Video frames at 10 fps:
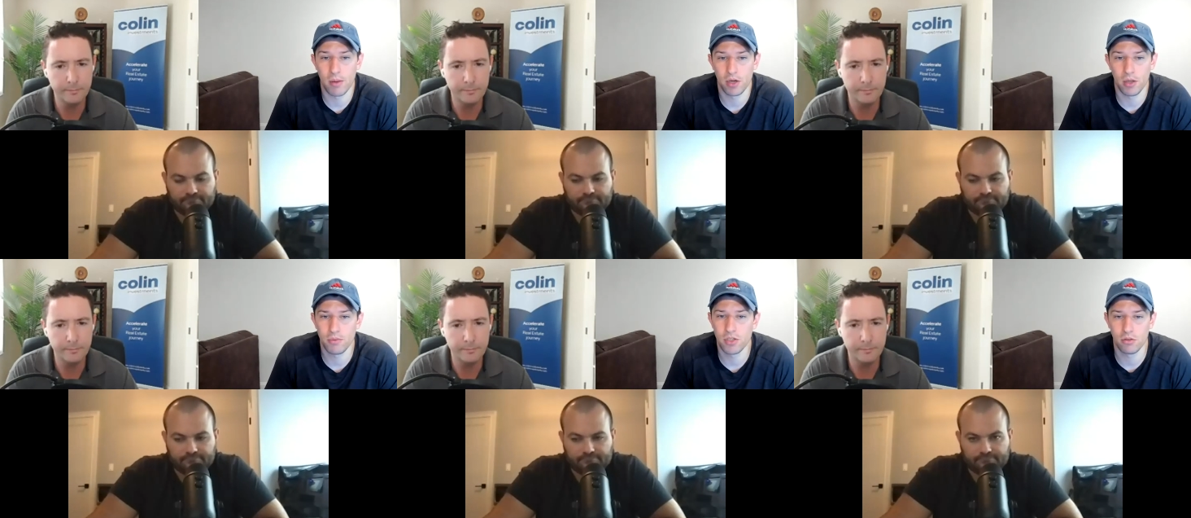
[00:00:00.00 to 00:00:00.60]
Speaker 1: it
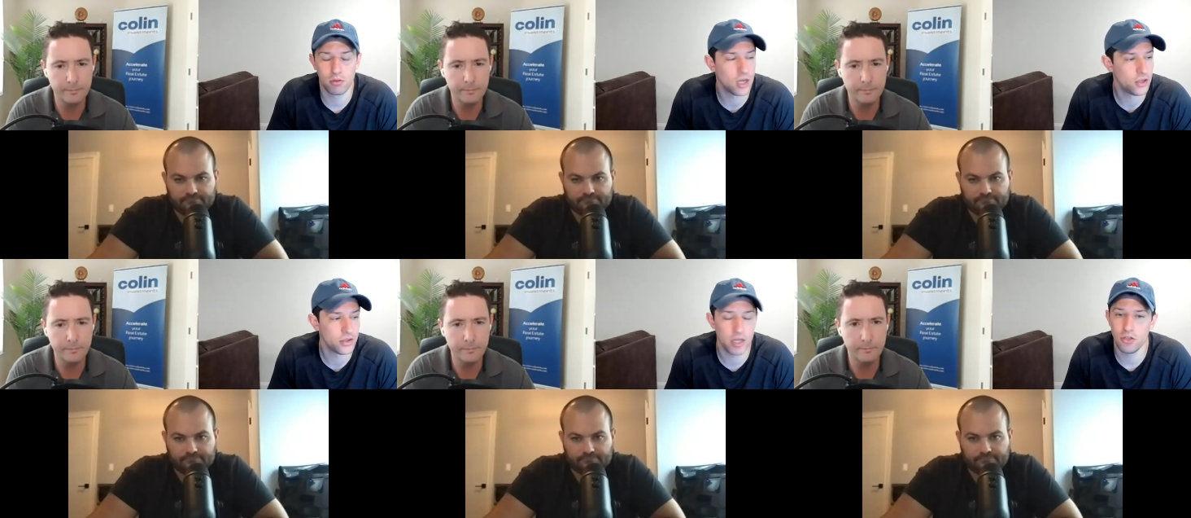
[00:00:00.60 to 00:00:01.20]
up. So Colin,
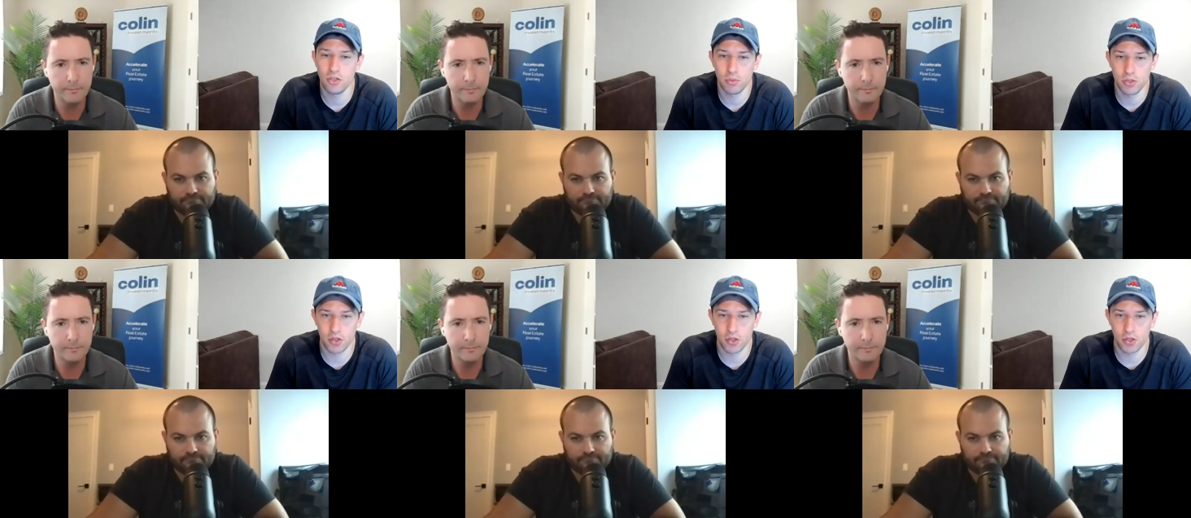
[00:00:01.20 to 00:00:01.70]
thank you so much for